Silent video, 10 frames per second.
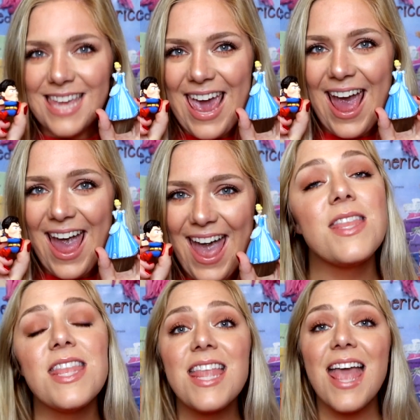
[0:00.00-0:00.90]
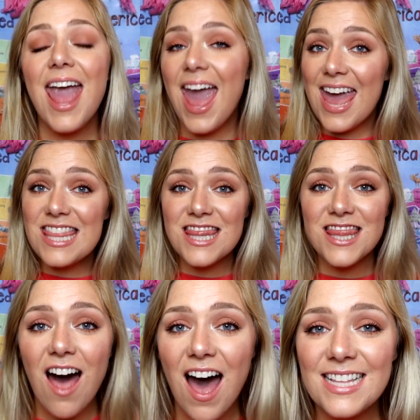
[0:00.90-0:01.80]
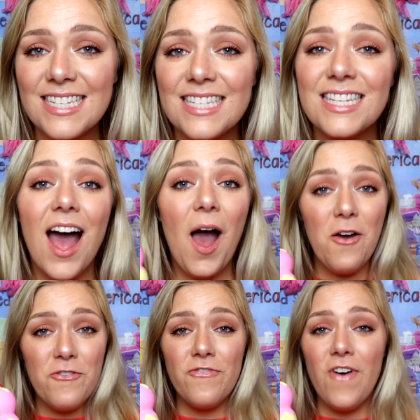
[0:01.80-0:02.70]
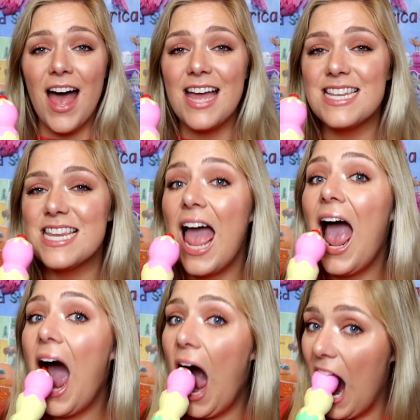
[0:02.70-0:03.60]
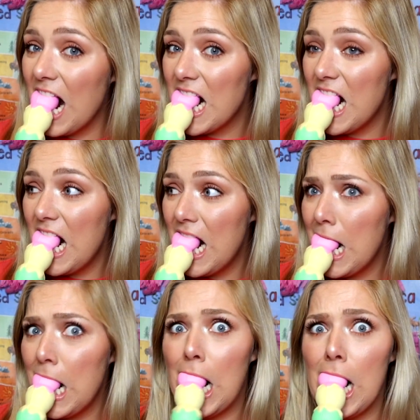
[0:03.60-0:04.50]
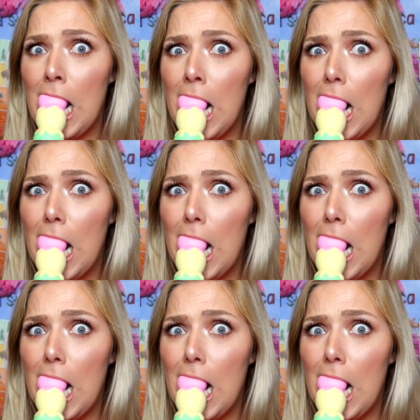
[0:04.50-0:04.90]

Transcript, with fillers: Yeah. And lots of fun. Oh.